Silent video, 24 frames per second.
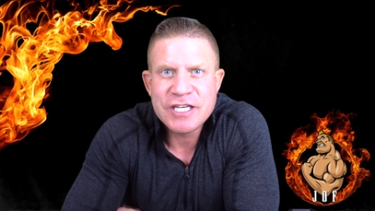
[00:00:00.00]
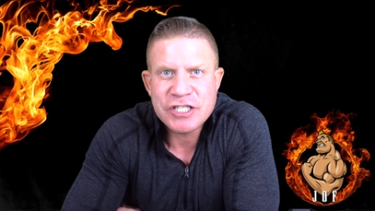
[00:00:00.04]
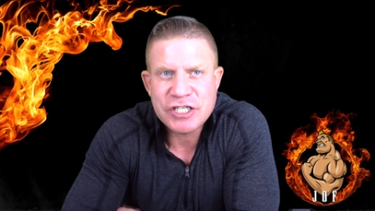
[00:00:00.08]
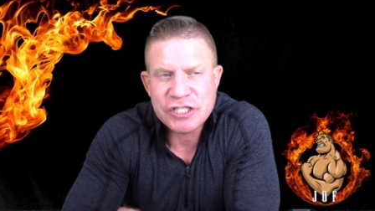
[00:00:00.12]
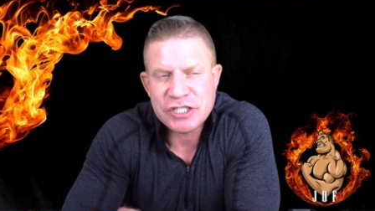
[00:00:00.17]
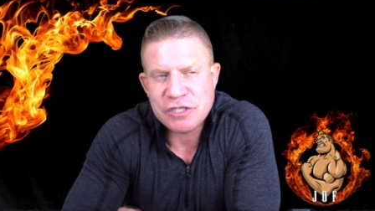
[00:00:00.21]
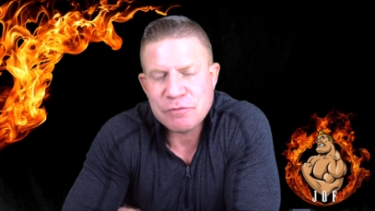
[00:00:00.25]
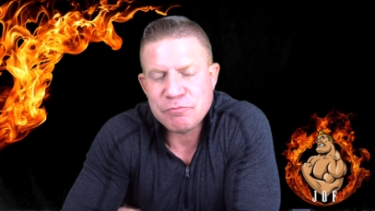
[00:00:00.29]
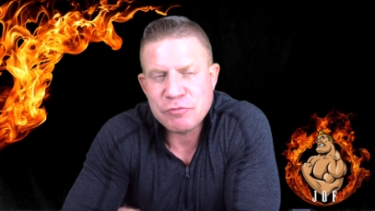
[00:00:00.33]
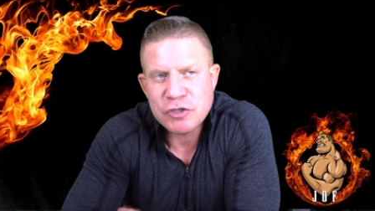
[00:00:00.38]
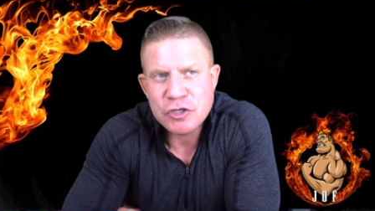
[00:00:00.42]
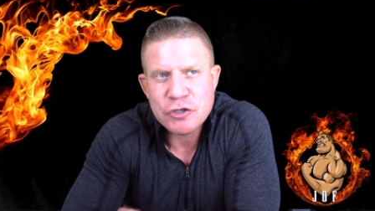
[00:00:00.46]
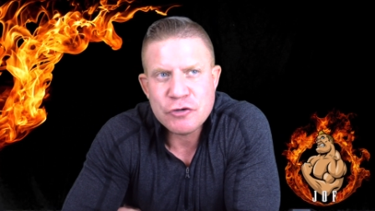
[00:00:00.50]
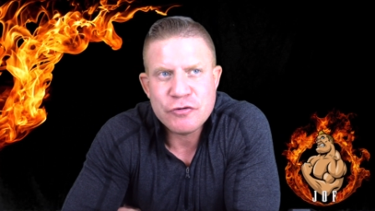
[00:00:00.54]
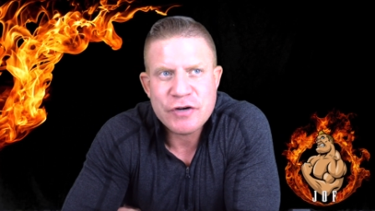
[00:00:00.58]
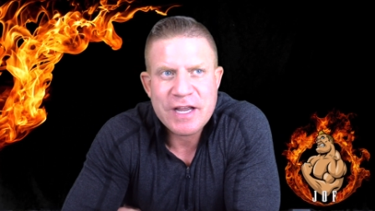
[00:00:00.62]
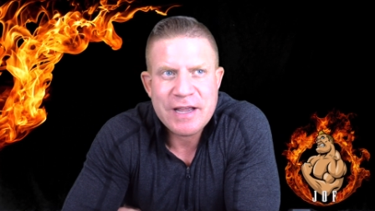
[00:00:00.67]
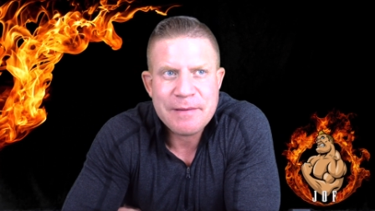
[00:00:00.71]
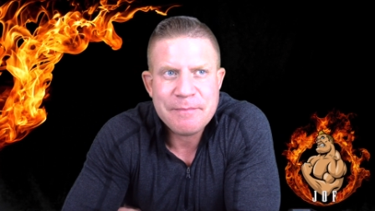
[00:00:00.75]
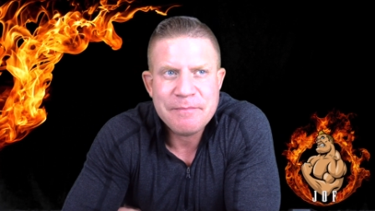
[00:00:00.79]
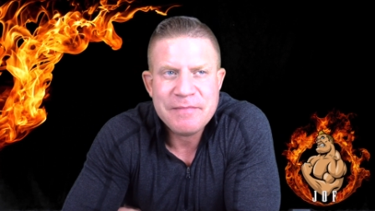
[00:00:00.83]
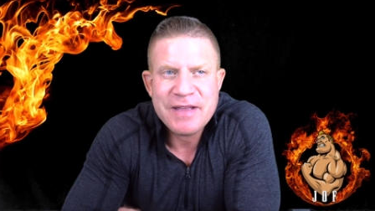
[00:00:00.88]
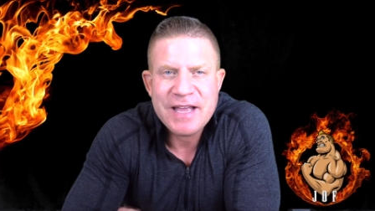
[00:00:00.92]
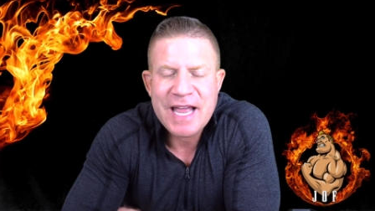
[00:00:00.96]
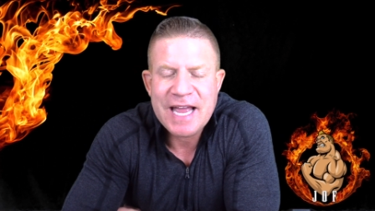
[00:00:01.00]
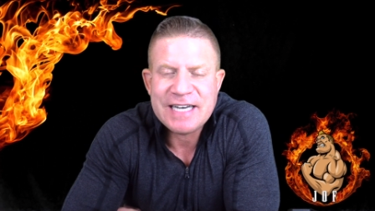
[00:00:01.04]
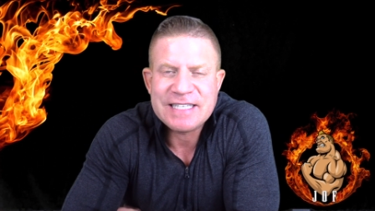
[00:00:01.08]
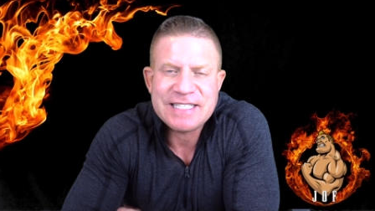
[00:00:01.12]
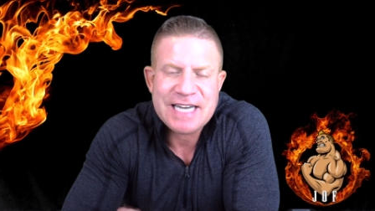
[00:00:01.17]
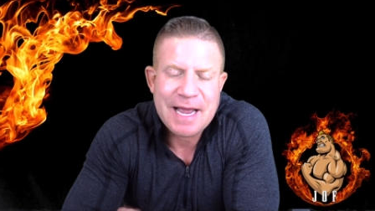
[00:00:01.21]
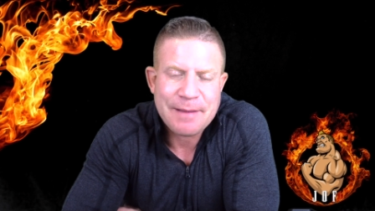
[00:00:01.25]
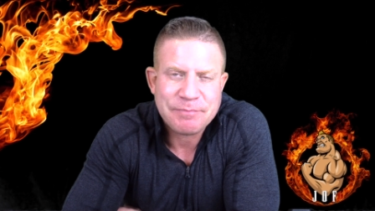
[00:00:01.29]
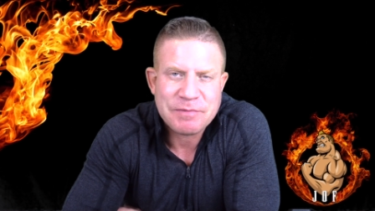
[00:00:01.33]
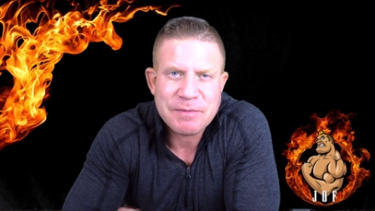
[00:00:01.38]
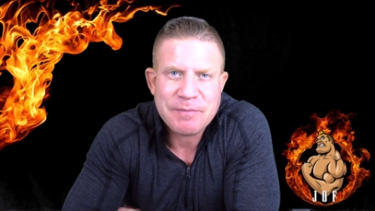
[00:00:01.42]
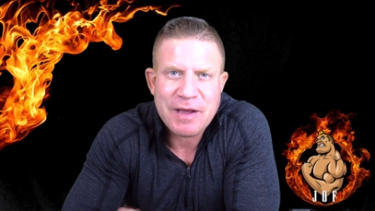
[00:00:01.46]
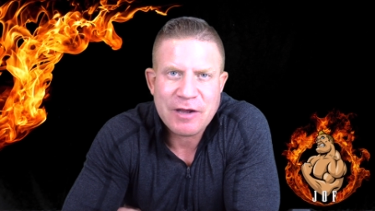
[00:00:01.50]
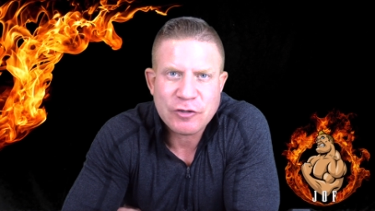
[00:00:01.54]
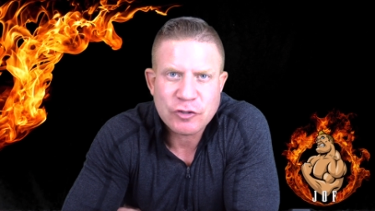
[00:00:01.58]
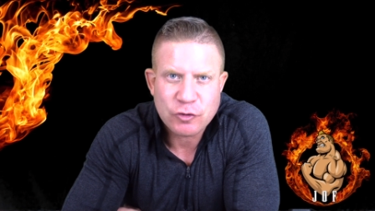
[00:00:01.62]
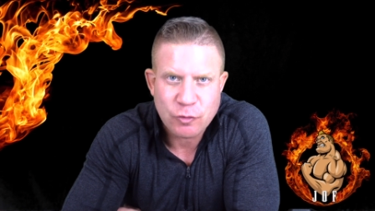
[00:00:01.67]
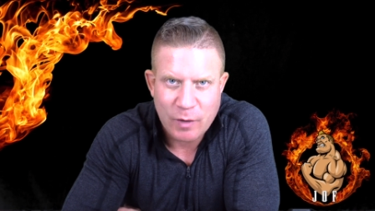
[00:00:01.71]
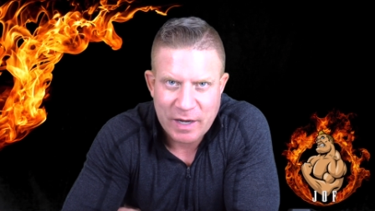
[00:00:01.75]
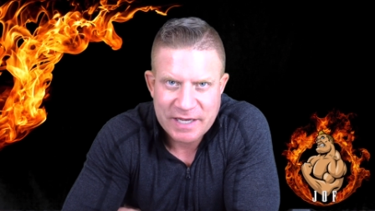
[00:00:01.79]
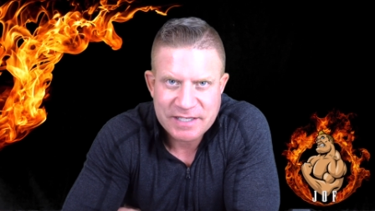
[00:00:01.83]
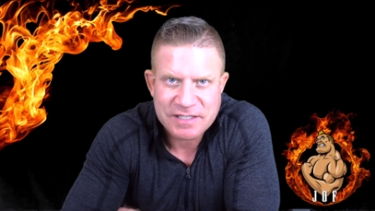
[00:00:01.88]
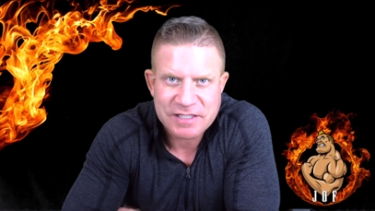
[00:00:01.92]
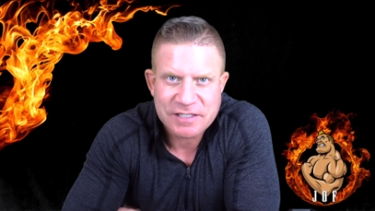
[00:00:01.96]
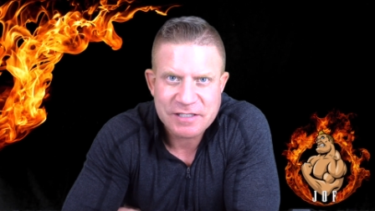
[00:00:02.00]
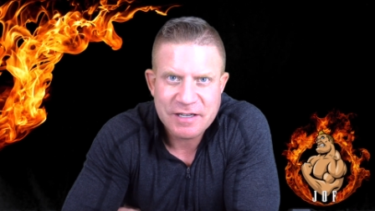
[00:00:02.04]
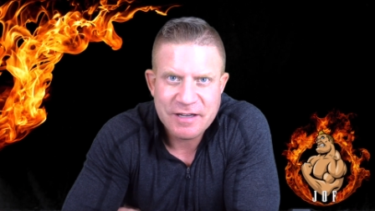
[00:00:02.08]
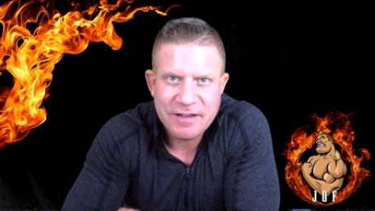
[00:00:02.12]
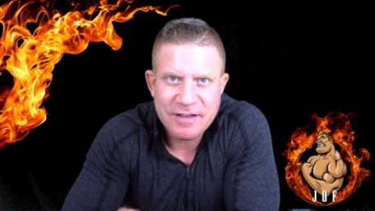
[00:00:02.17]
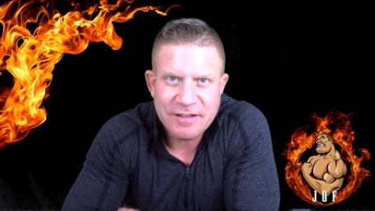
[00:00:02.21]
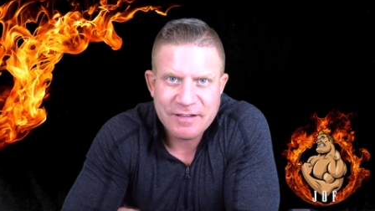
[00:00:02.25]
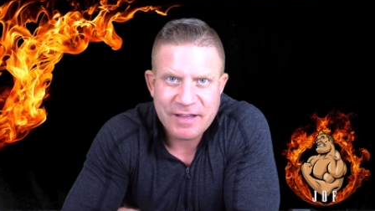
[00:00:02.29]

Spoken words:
She subdued him and tapped him out twice.